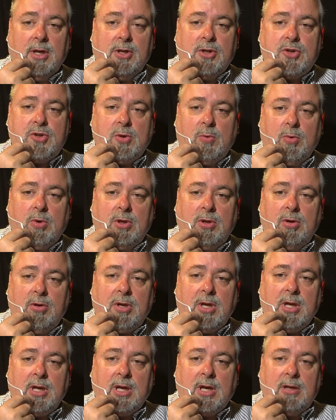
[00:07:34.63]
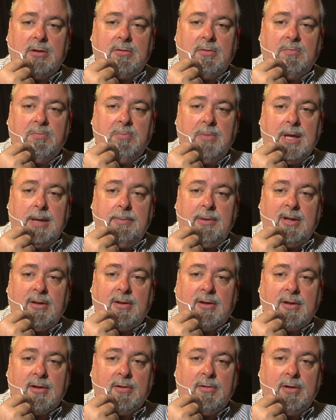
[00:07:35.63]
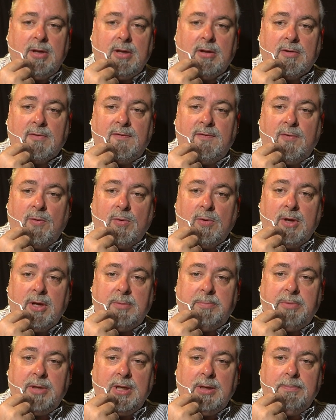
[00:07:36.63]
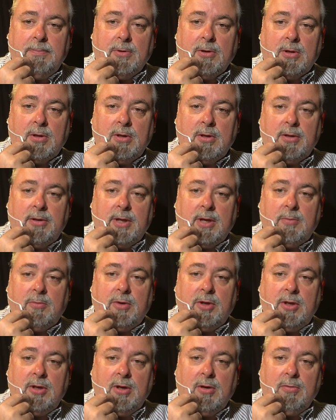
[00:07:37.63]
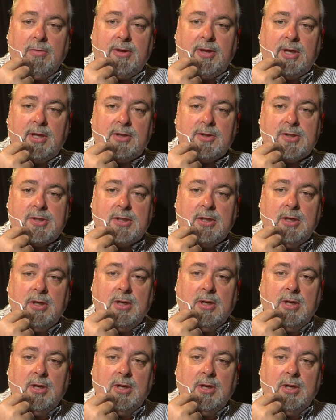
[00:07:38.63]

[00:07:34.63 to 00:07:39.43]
So we're looking at maybe 30 or 40 people that would know things.